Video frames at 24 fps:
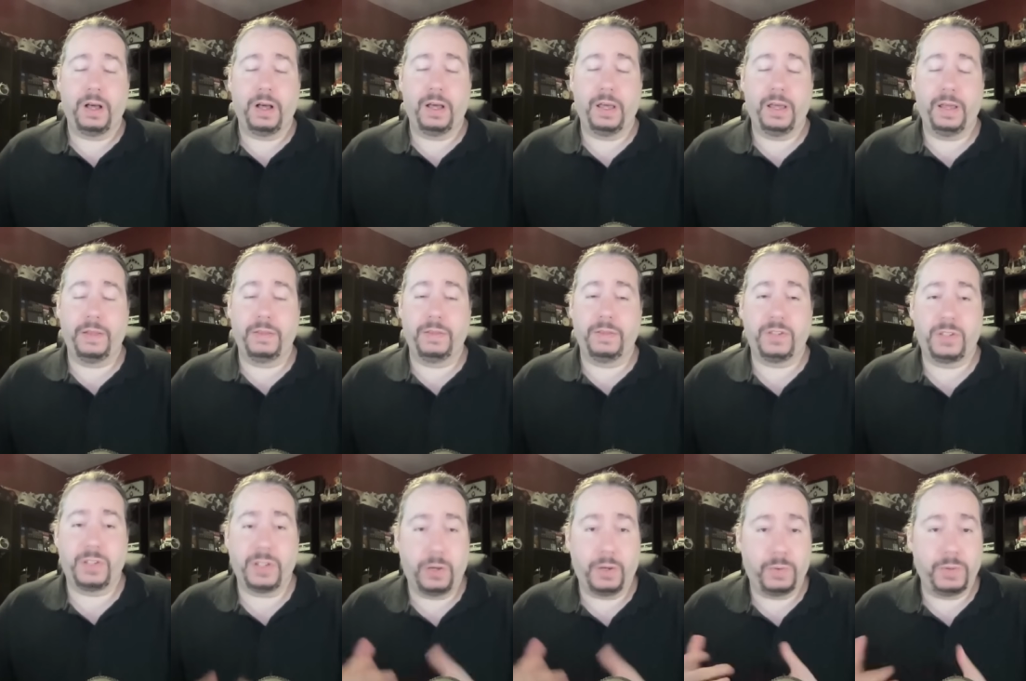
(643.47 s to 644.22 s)

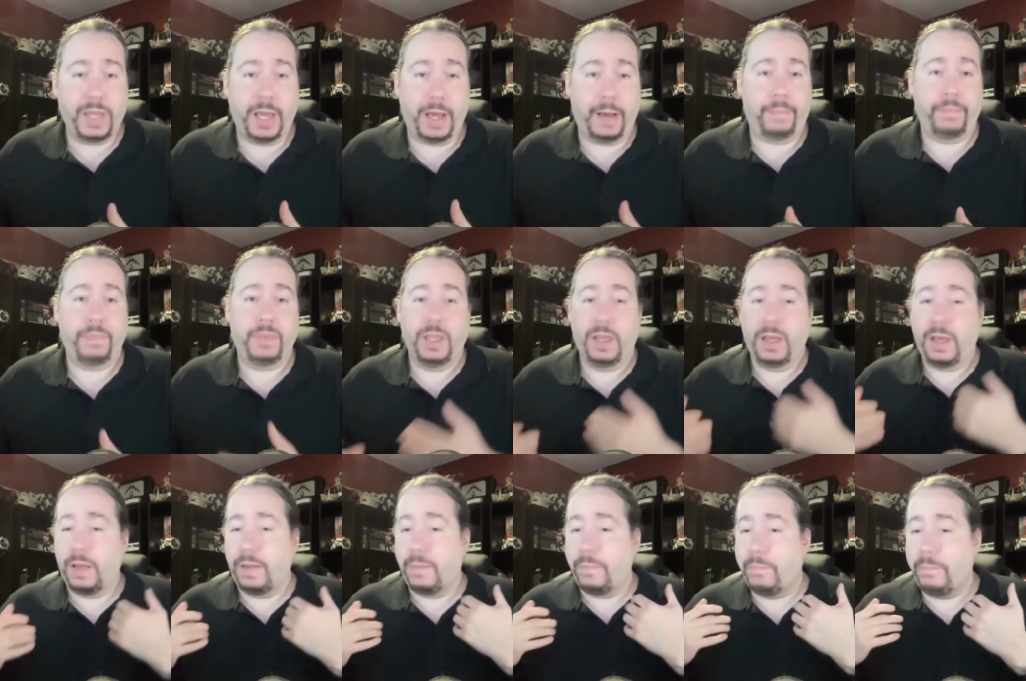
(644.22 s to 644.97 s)
And so, yeah,
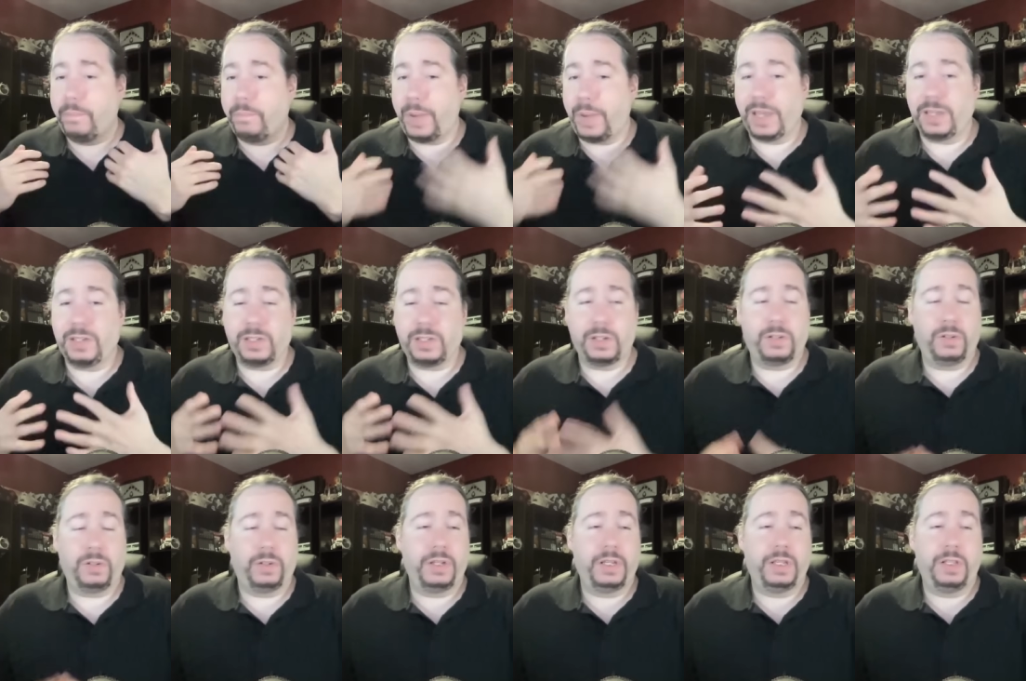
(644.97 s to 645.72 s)

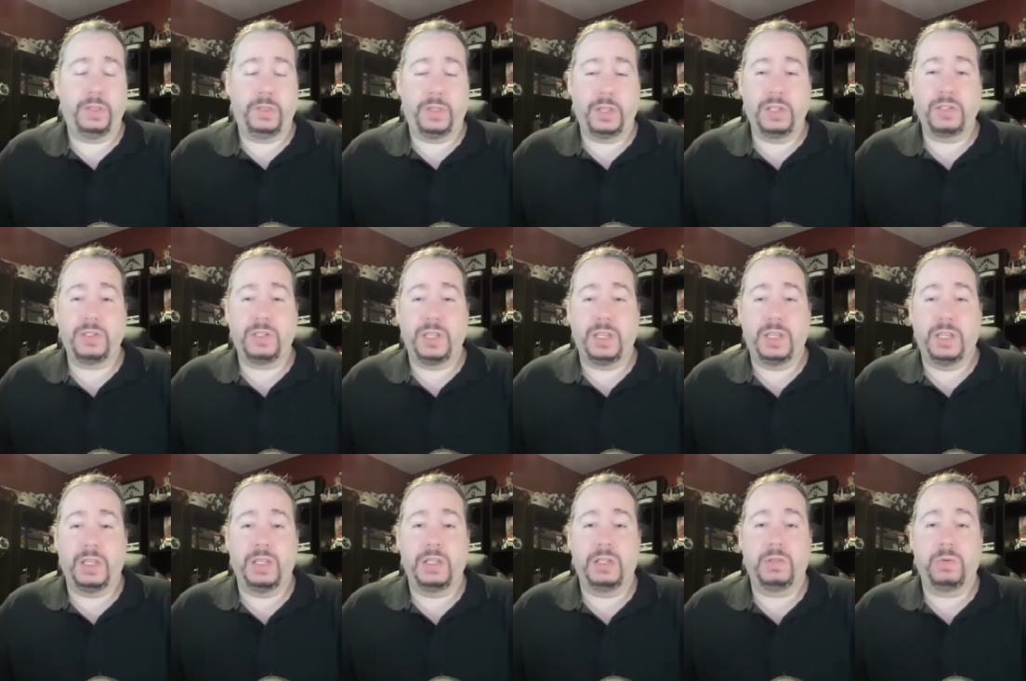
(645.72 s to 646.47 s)
basically, this
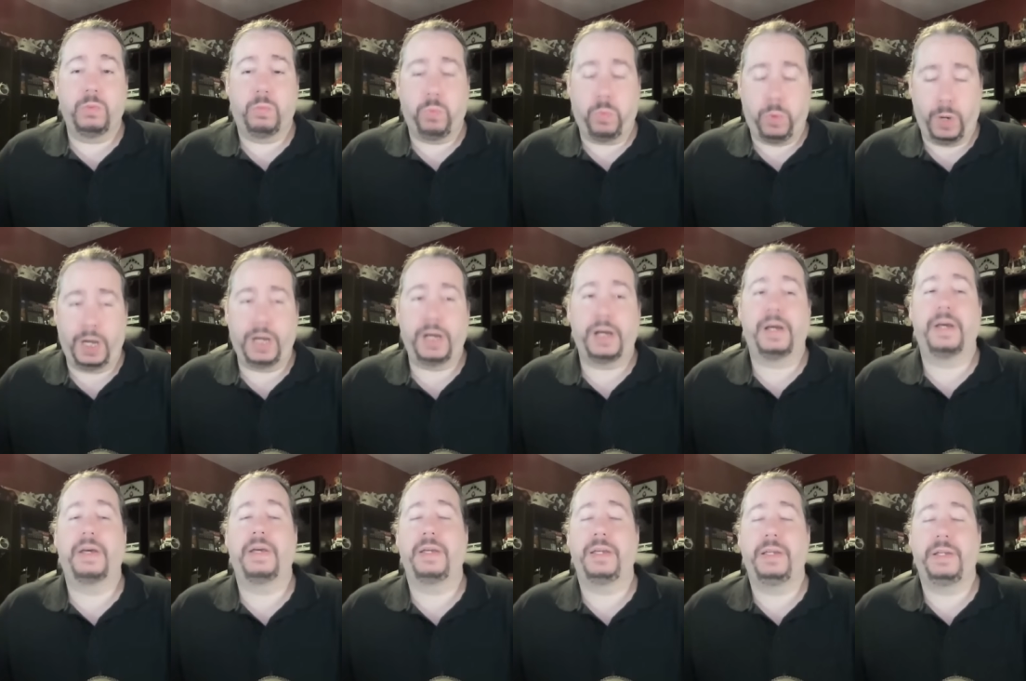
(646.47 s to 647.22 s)
is
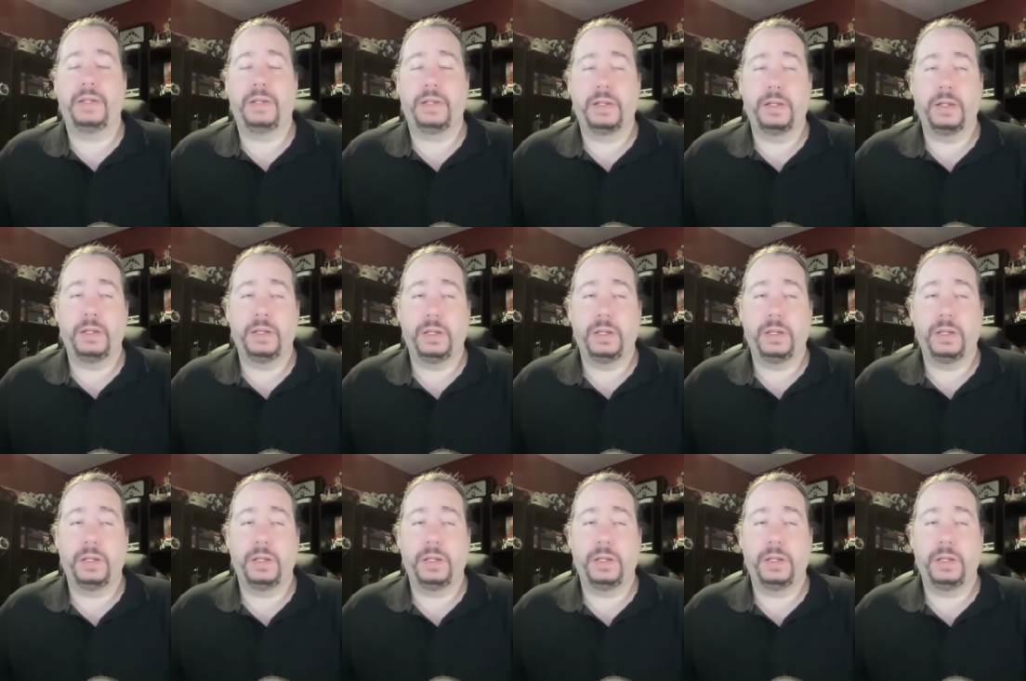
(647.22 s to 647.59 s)
why,